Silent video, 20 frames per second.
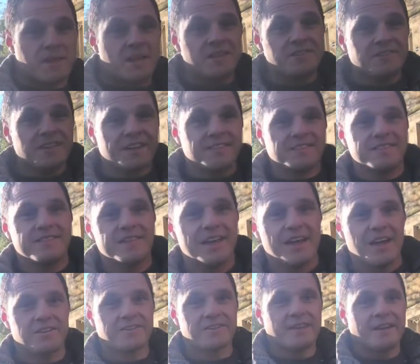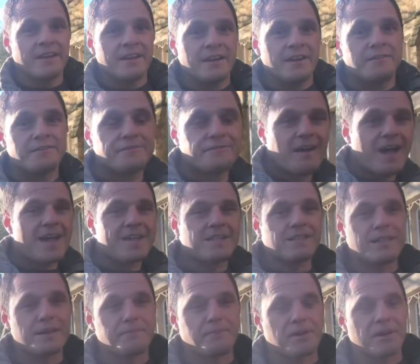He says this,
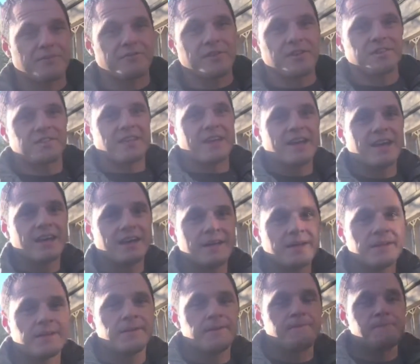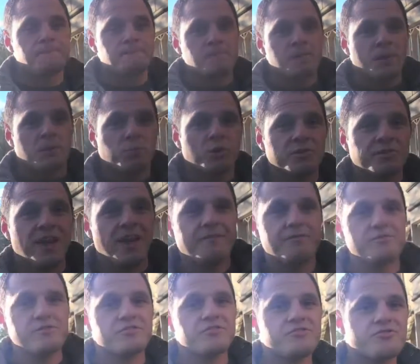Finally brothers,
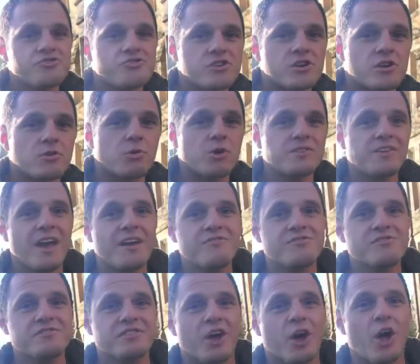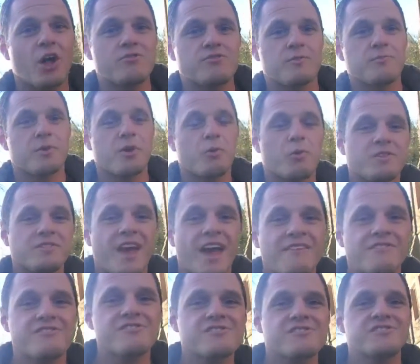Whatever is true, whatever is honourable,
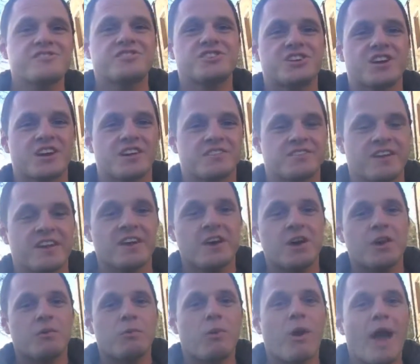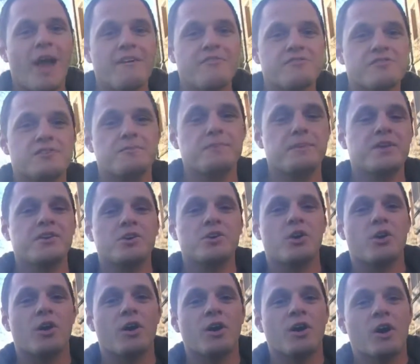whatever is just, whatever is
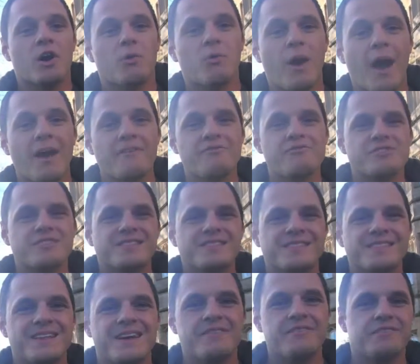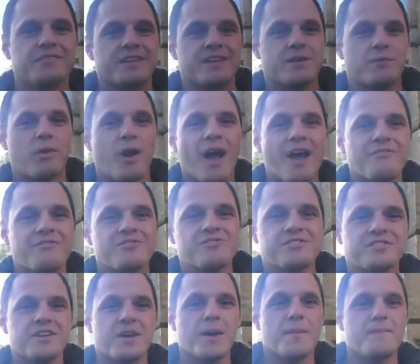pure, whatever is lovely, whatever
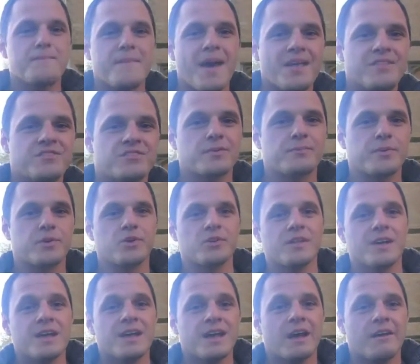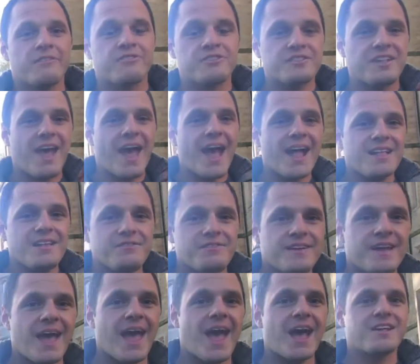is commendable, if there is
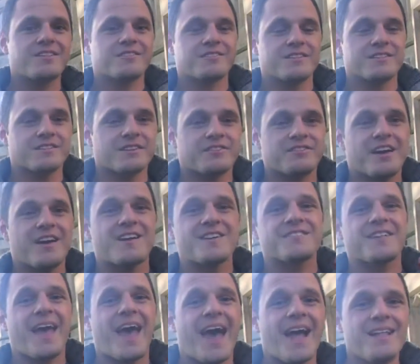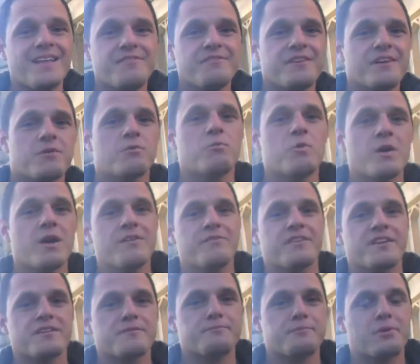anything excellent, if there is anything
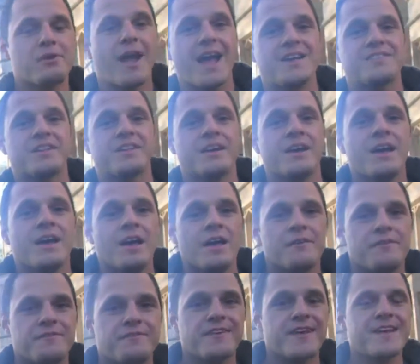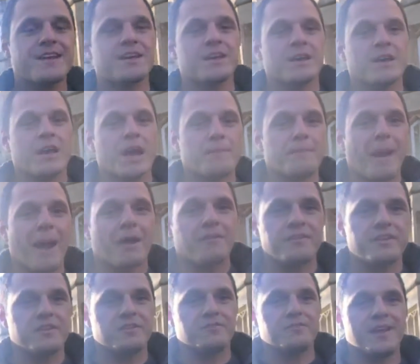worthy of praise, think about
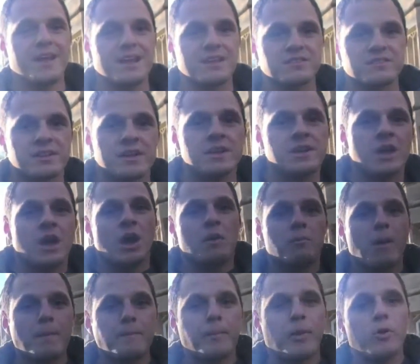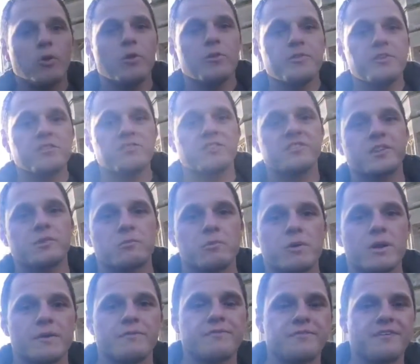these things. And when Paul uses the
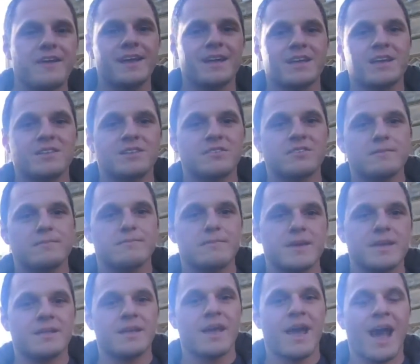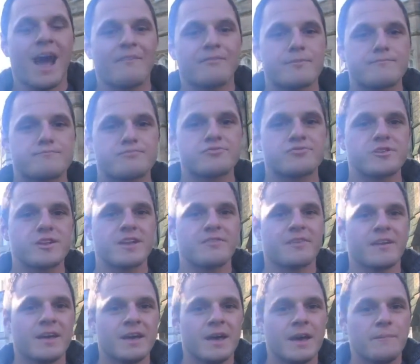word think, he doesn't mean have a
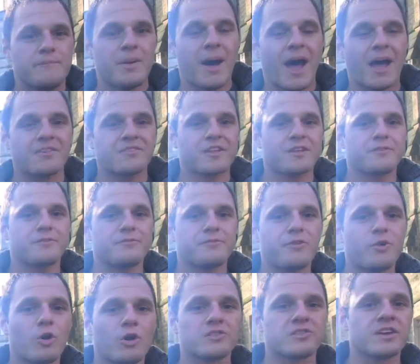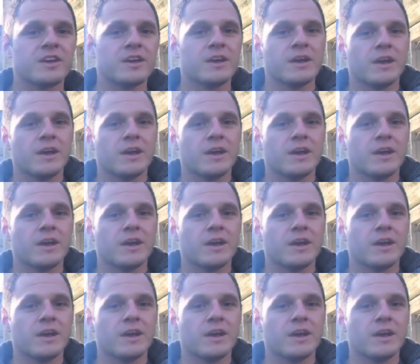brief passing thought.